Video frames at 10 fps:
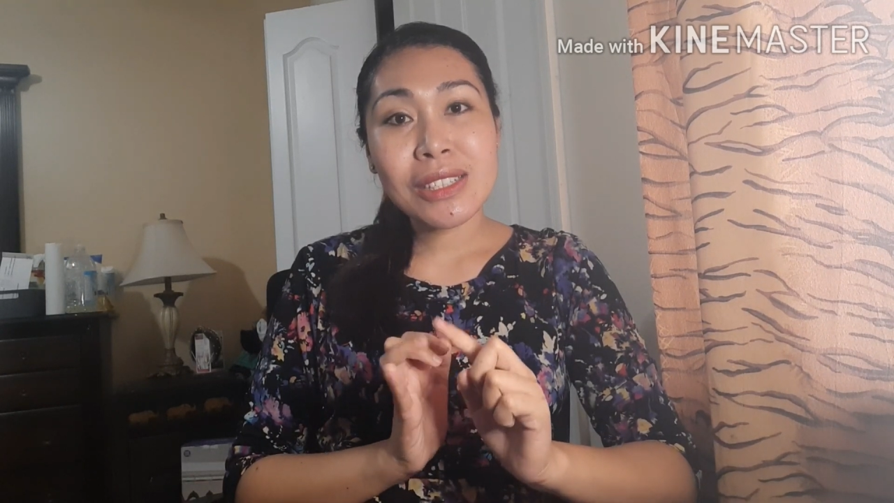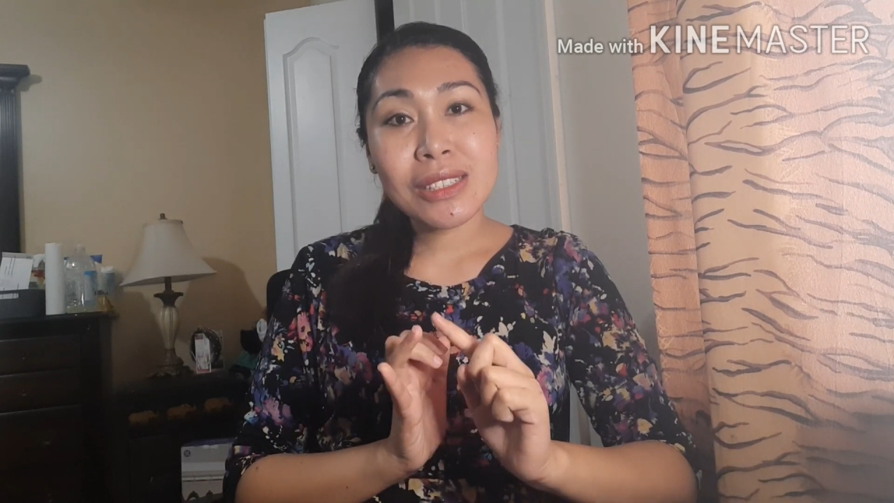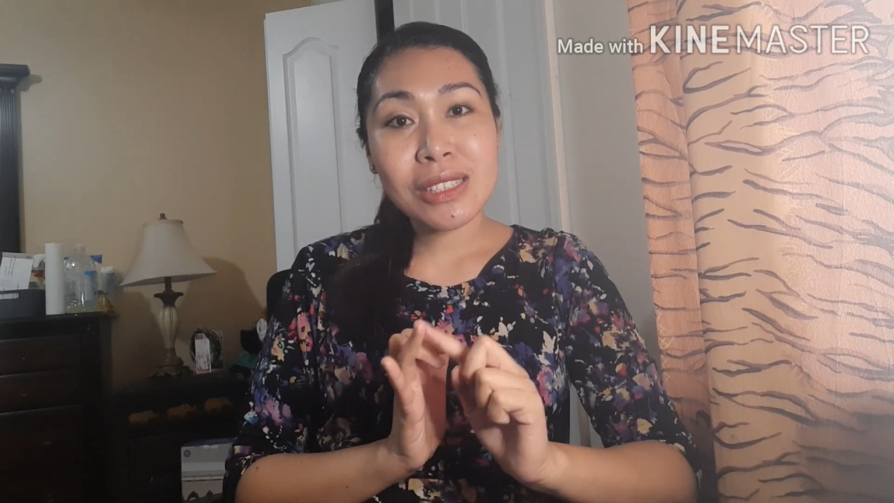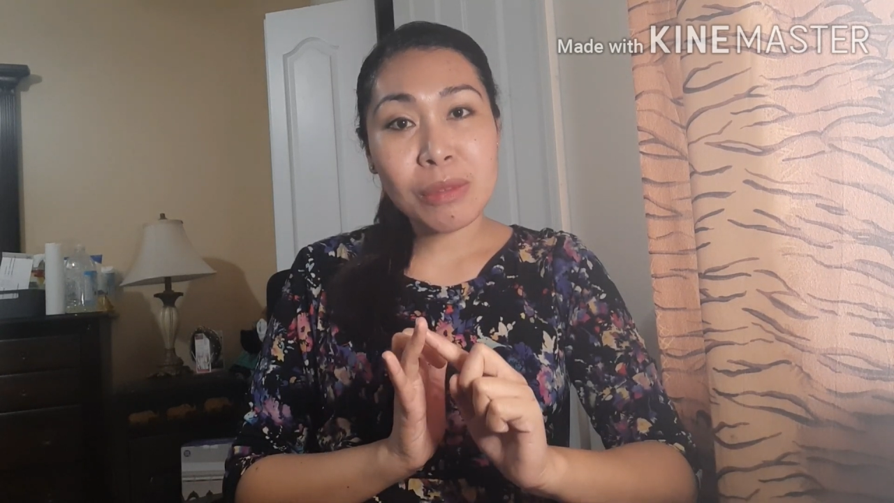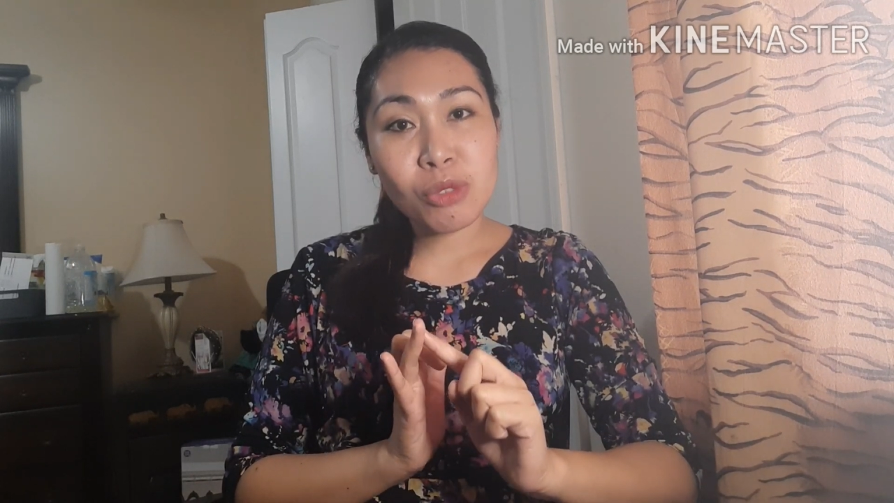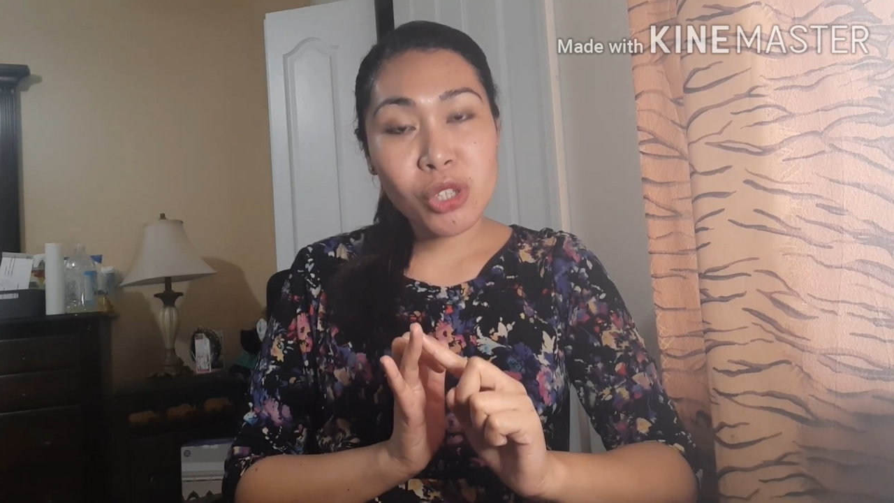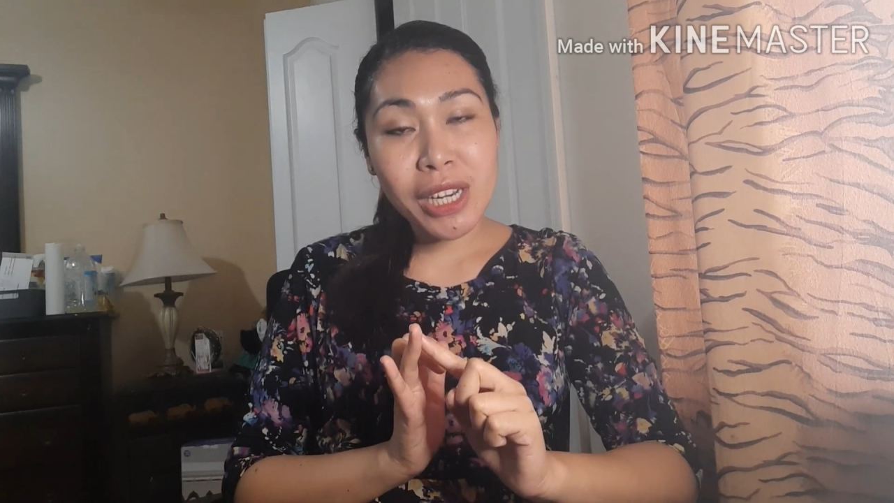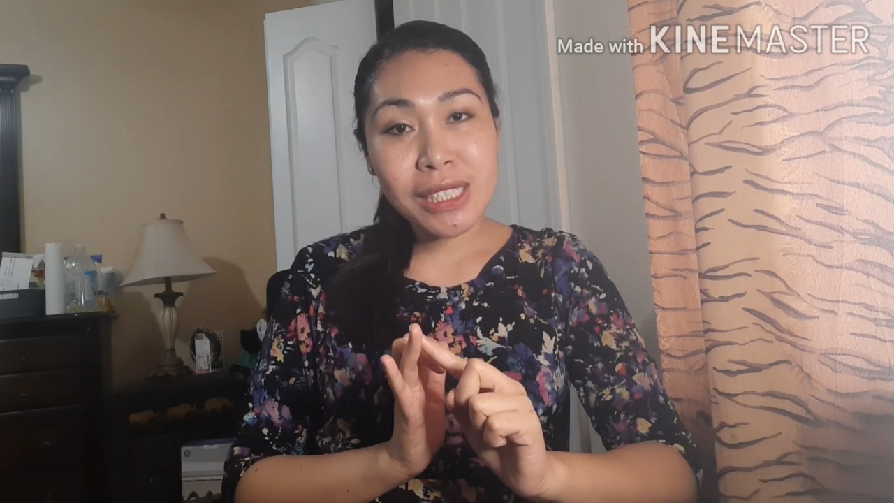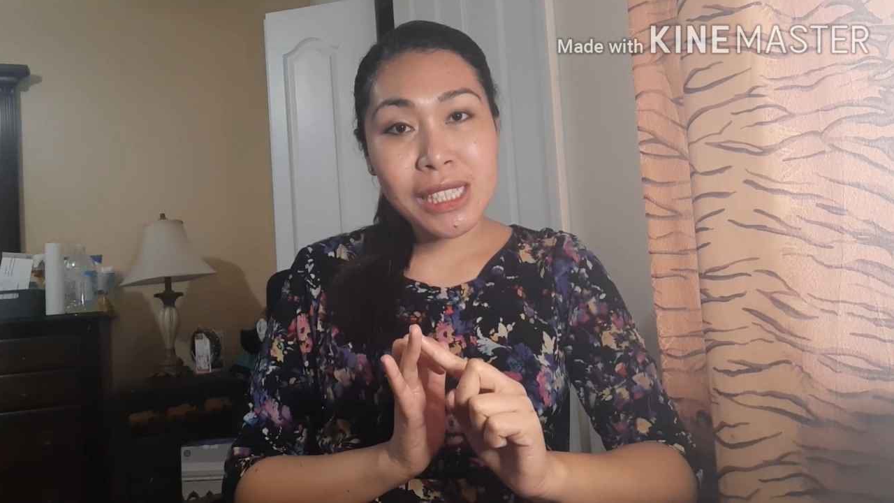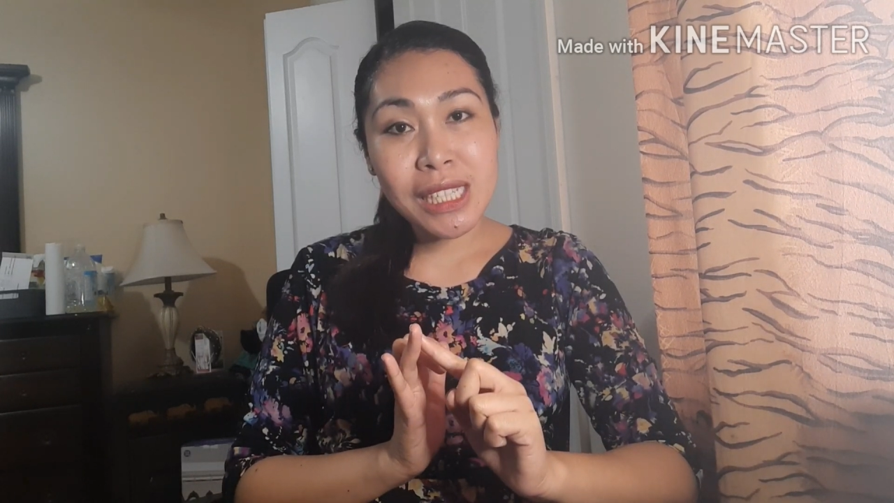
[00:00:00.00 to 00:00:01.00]

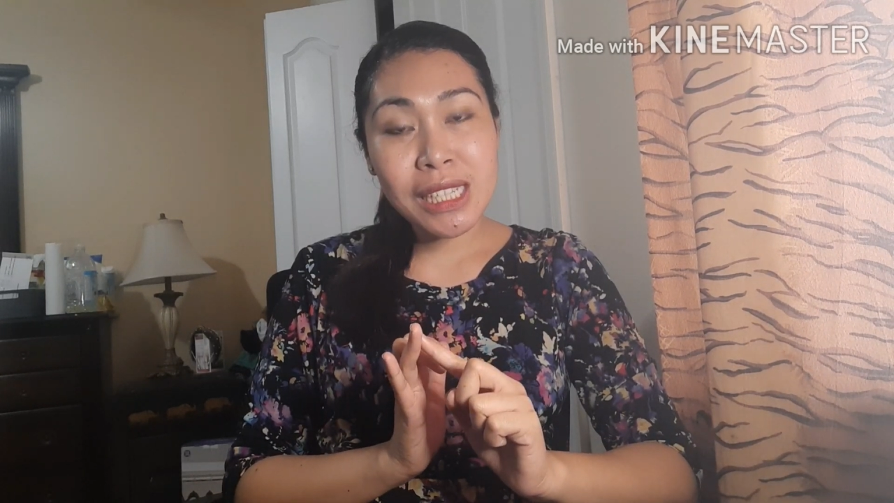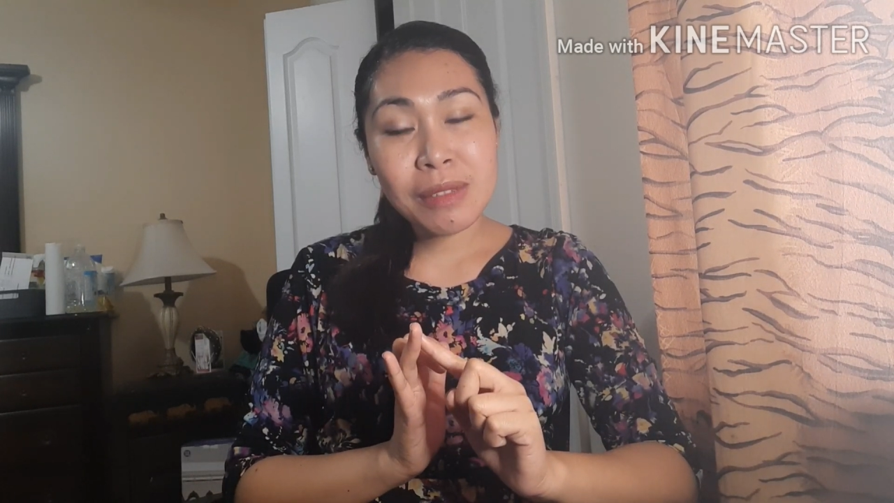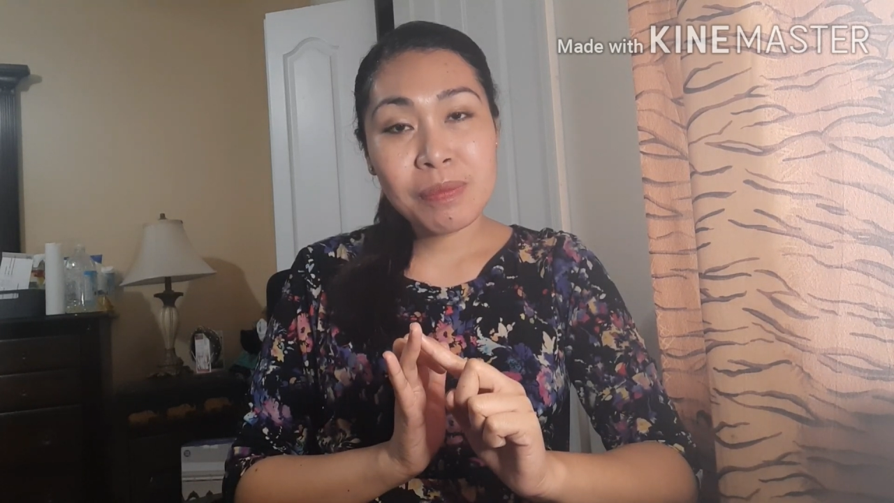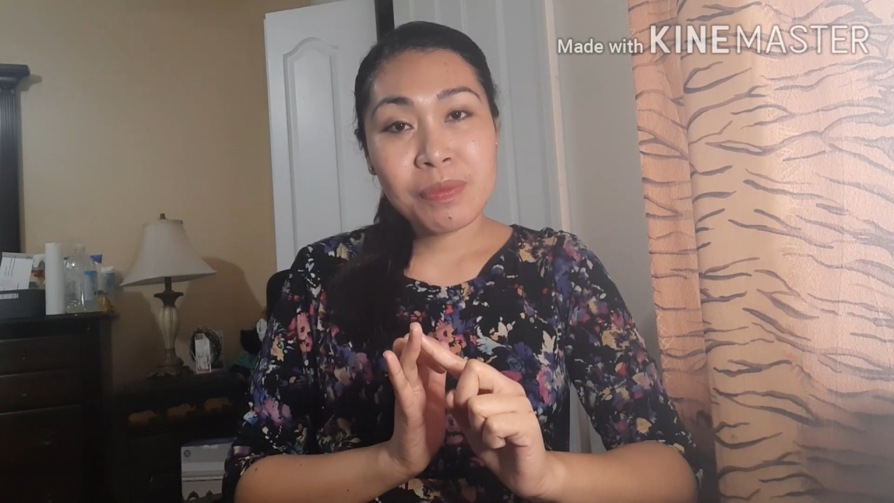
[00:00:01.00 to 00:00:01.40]
subtracting,